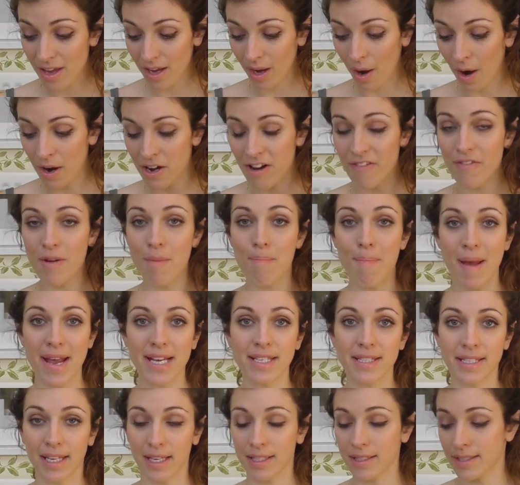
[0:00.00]
the kind of
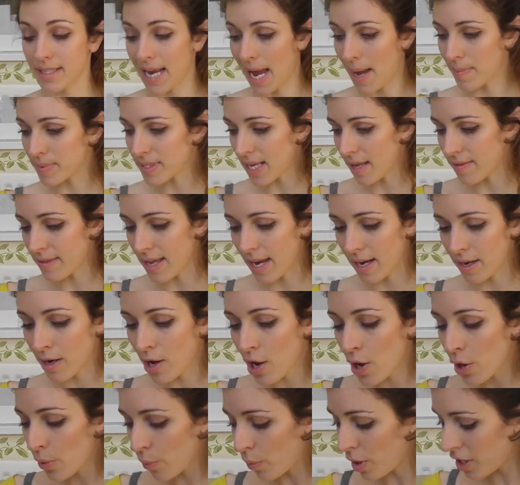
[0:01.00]
basic steps. And
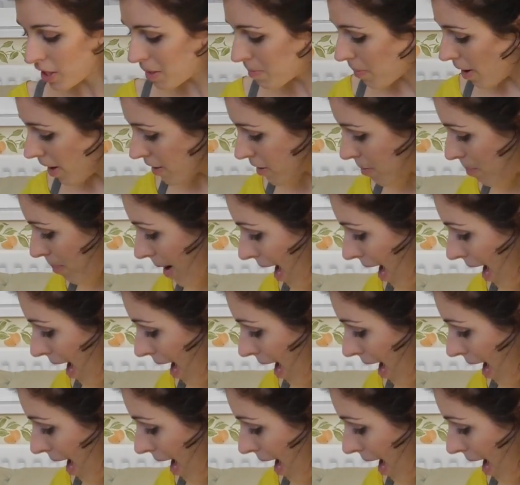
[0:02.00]
then when you buy the